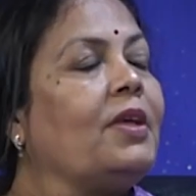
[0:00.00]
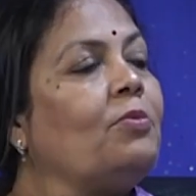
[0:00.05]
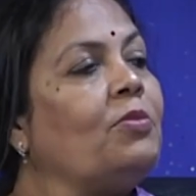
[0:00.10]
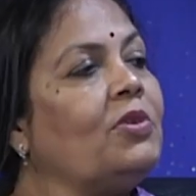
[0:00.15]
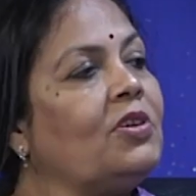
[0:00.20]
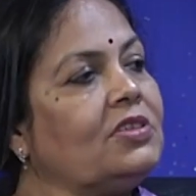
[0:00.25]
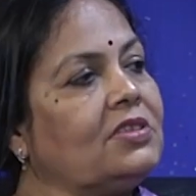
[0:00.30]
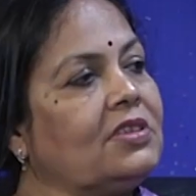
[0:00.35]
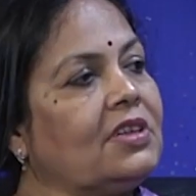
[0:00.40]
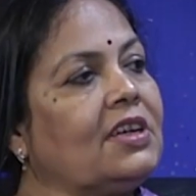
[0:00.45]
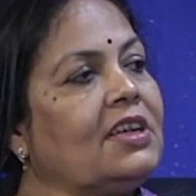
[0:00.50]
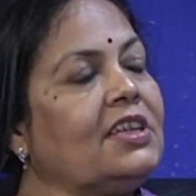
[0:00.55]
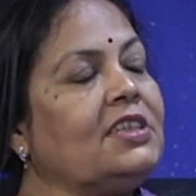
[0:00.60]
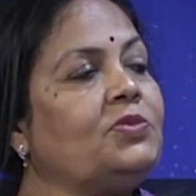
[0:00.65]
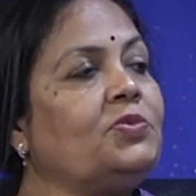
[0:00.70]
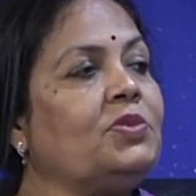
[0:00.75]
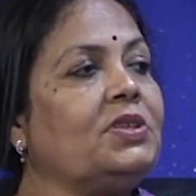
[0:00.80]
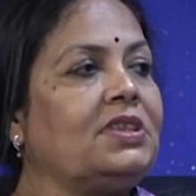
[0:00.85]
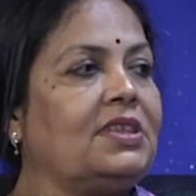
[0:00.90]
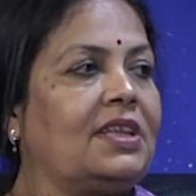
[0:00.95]
because at
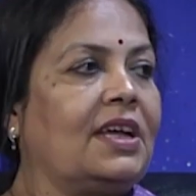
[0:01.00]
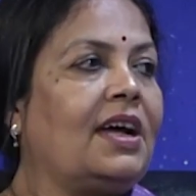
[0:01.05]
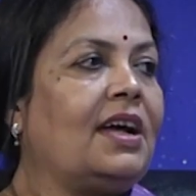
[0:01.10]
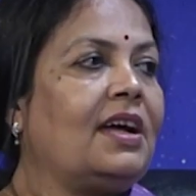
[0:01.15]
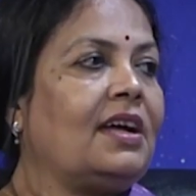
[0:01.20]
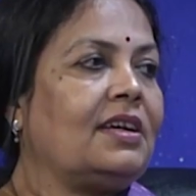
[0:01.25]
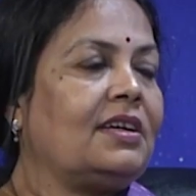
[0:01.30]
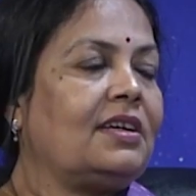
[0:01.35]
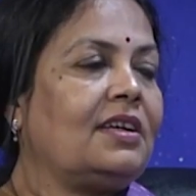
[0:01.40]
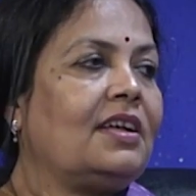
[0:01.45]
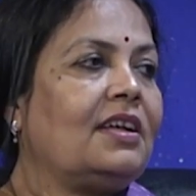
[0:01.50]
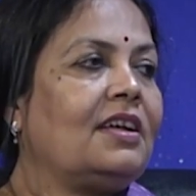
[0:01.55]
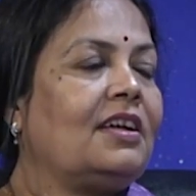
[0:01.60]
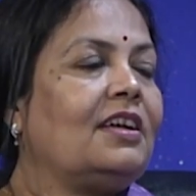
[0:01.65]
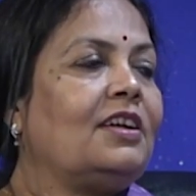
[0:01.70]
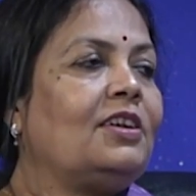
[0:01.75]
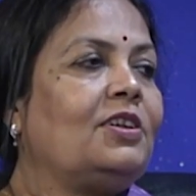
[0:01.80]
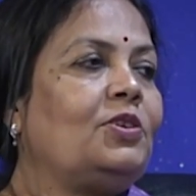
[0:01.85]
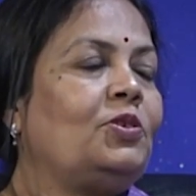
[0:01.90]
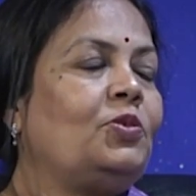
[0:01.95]
least with that
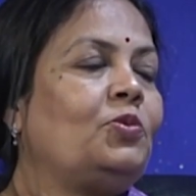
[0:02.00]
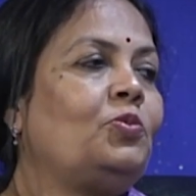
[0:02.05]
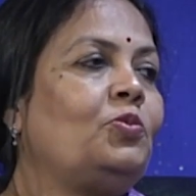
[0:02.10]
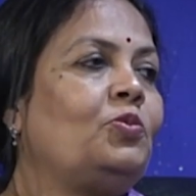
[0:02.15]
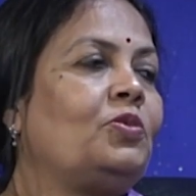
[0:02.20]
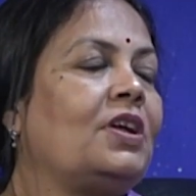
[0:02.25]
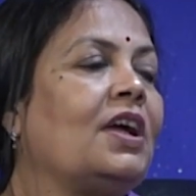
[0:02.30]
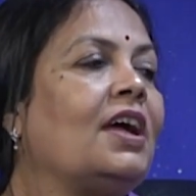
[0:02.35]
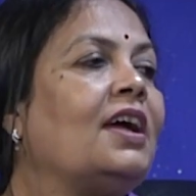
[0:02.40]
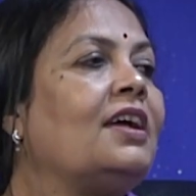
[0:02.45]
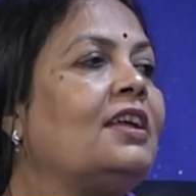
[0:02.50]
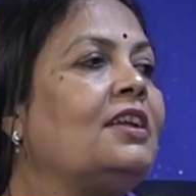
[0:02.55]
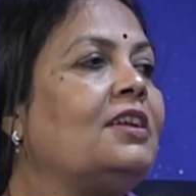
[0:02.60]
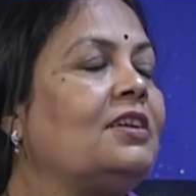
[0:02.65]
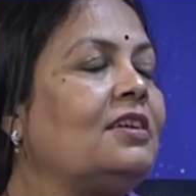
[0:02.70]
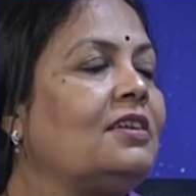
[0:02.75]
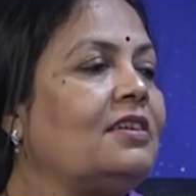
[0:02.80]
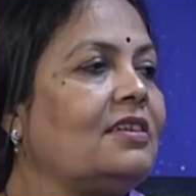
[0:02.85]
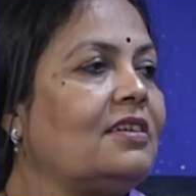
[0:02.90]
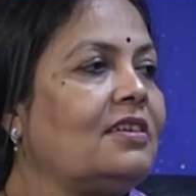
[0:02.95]
you
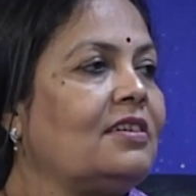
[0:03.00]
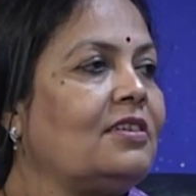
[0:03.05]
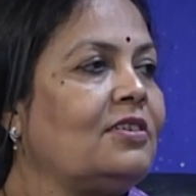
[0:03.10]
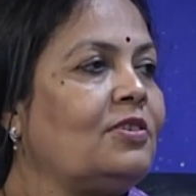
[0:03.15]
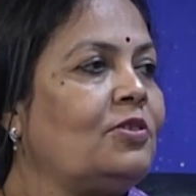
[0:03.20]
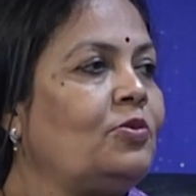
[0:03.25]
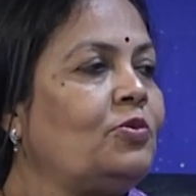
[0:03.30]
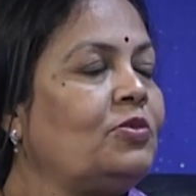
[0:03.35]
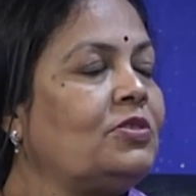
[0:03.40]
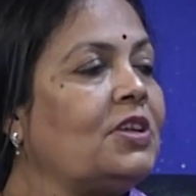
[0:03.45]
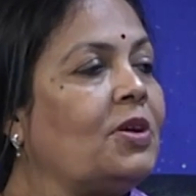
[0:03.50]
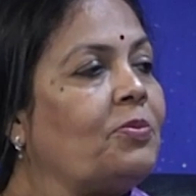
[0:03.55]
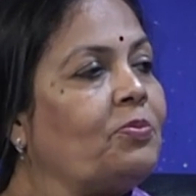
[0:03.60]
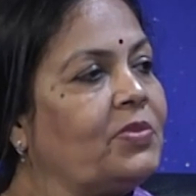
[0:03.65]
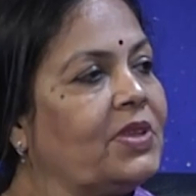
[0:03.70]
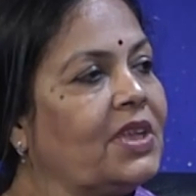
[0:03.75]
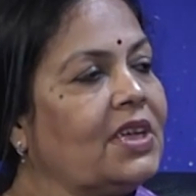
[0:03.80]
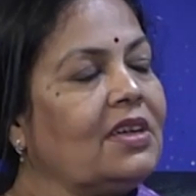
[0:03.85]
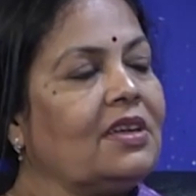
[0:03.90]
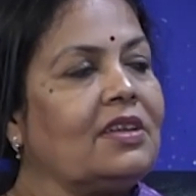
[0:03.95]
can do
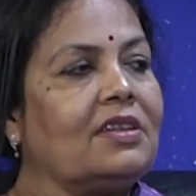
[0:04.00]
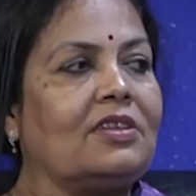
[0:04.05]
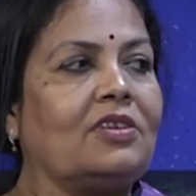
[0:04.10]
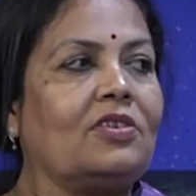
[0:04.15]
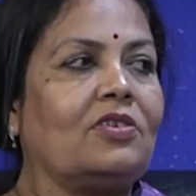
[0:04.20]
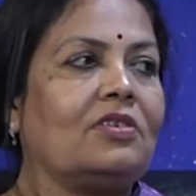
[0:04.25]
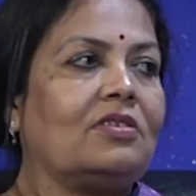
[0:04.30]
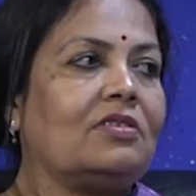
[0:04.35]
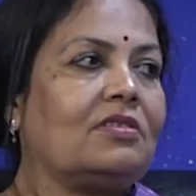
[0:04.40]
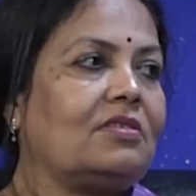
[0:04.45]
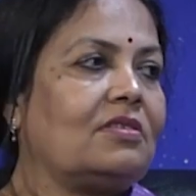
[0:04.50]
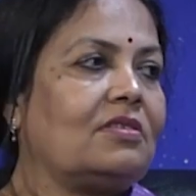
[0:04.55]
something in your